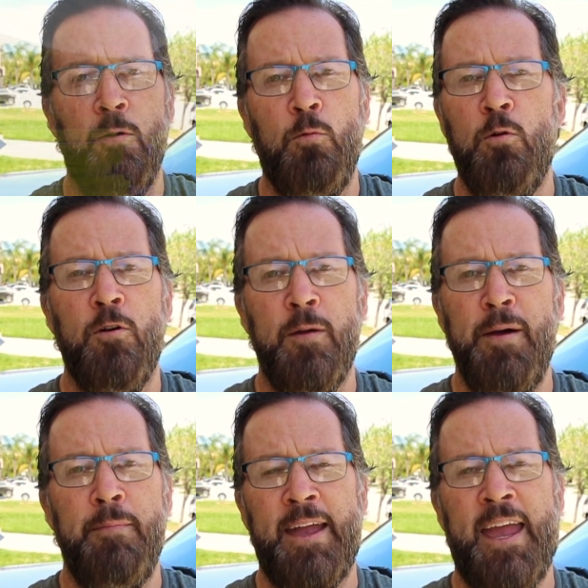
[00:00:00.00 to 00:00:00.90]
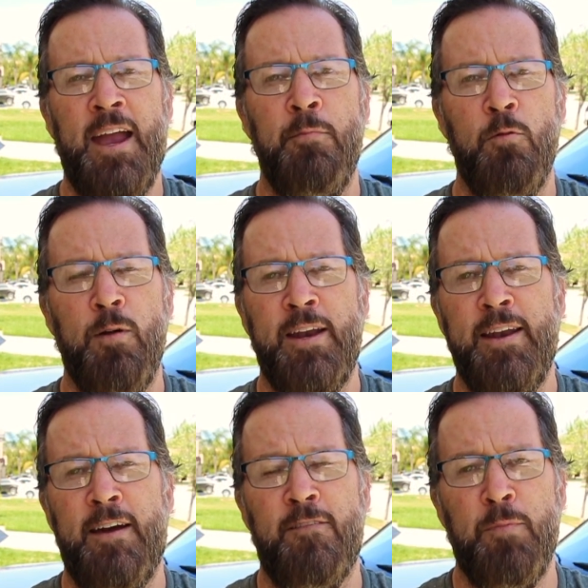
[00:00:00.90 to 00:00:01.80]
worry about my camera running
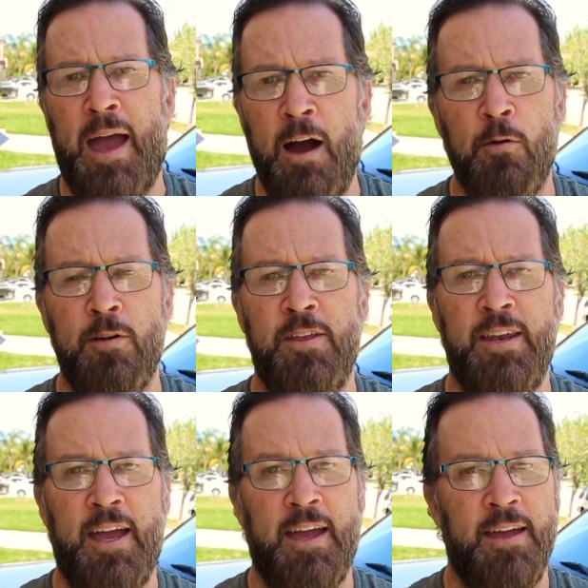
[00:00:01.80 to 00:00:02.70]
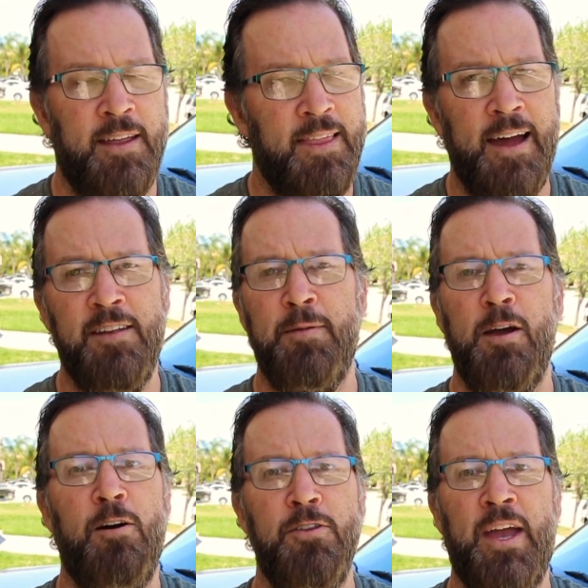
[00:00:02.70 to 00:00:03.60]
out of power in the day. It lasts me
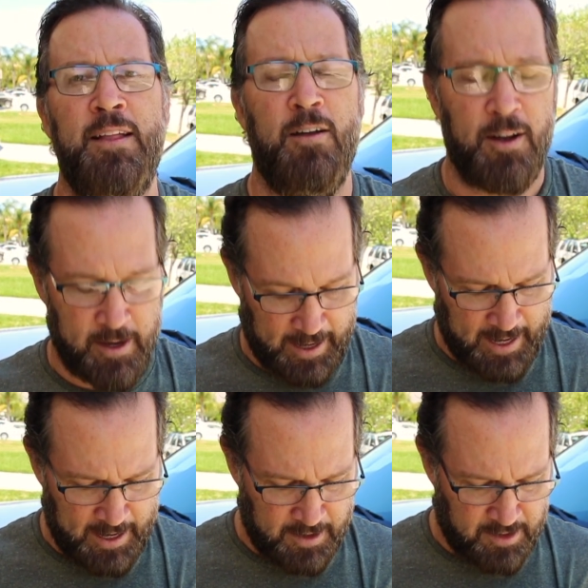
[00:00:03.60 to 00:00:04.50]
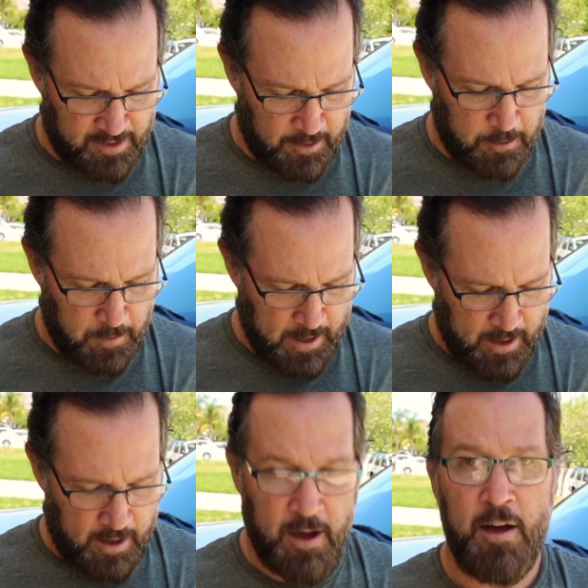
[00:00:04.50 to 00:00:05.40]
all day long, and so
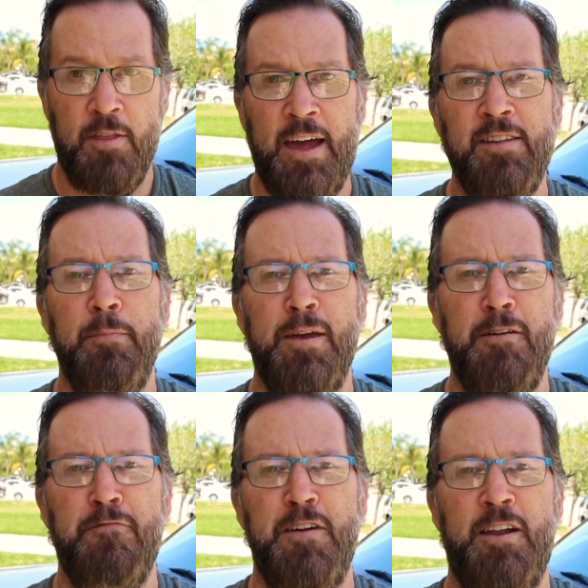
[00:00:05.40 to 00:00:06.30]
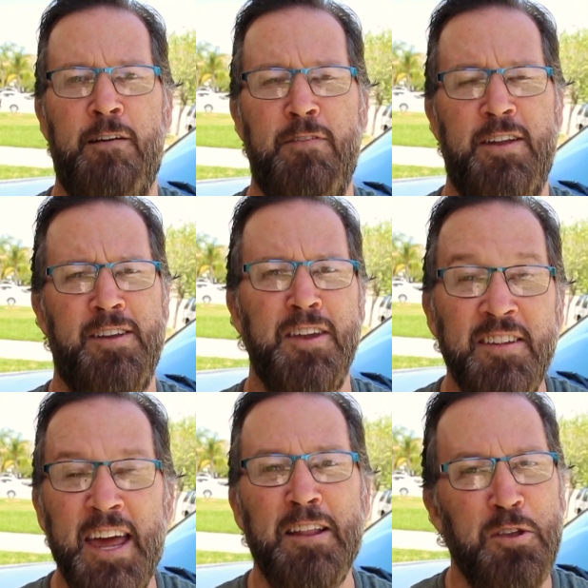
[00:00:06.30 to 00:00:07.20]
that's a benefit of this. It does
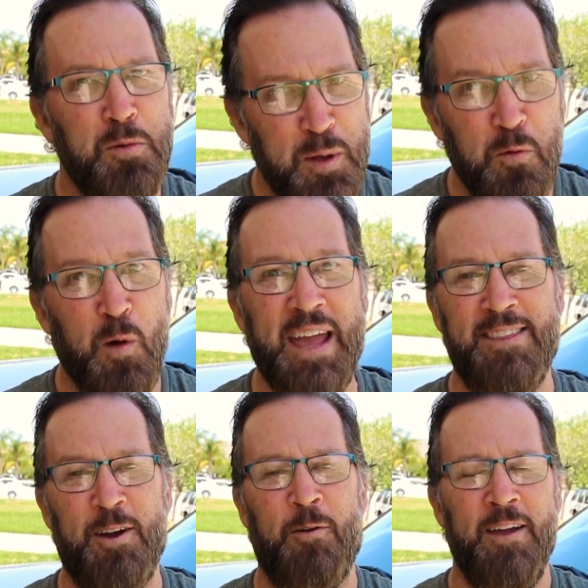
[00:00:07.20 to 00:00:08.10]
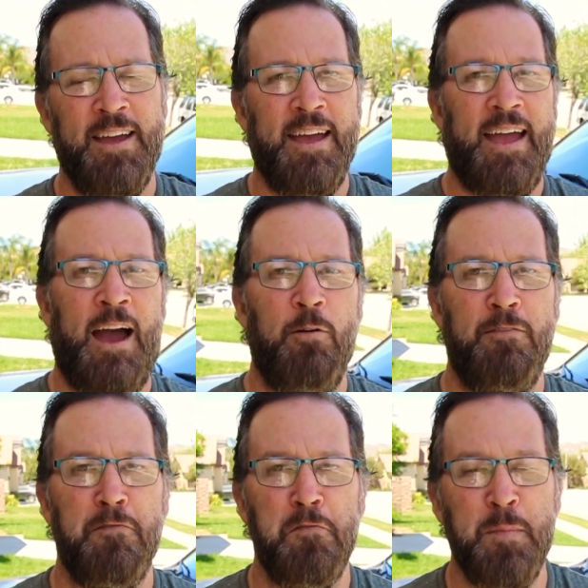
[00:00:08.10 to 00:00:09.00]
add a little bit of weight though.
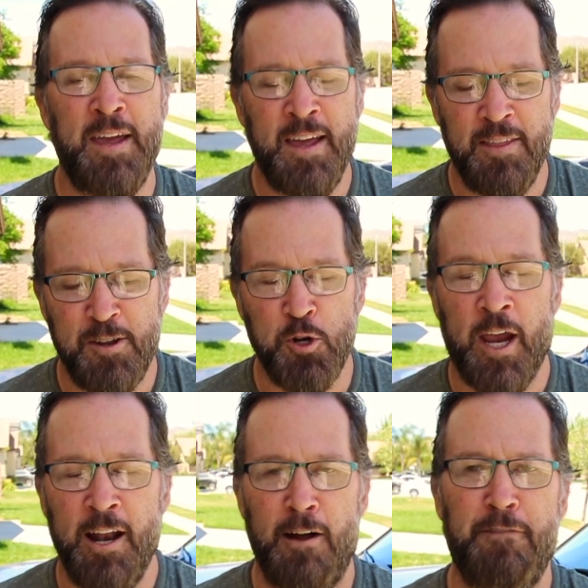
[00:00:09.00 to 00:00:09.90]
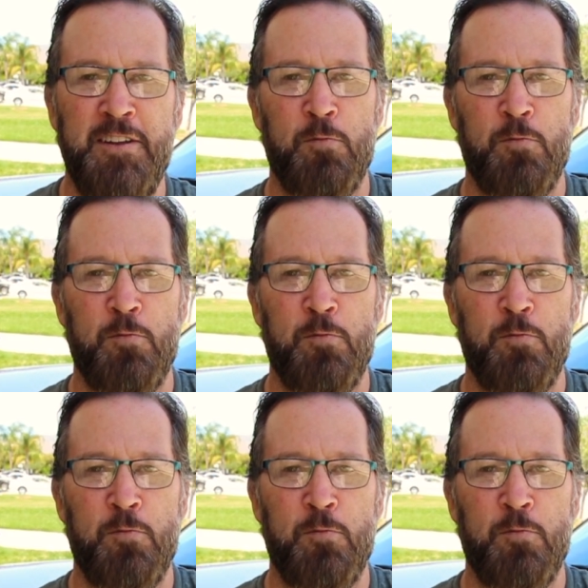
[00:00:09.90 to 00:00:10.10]
However, for me, the trade-off is